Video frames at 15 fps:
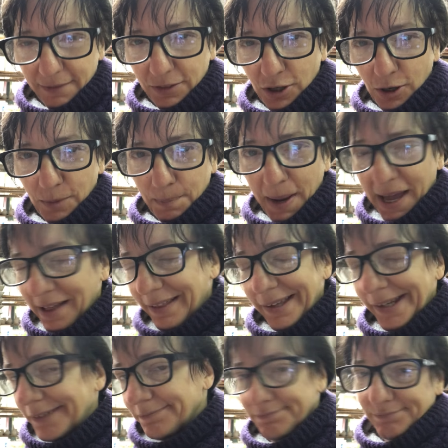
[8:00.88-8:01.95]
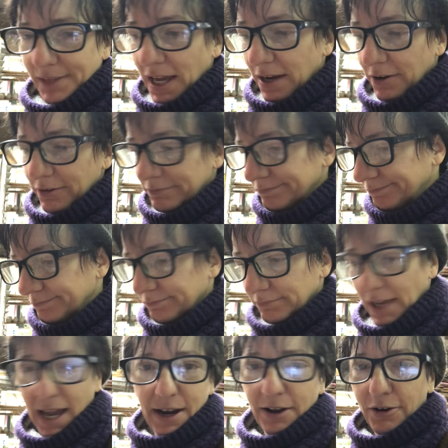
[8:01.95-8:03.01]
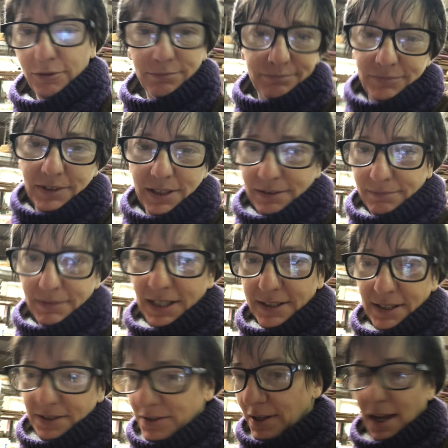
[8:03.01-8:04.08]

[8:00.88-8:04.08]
of their palette. I don't. Well, it doesn't.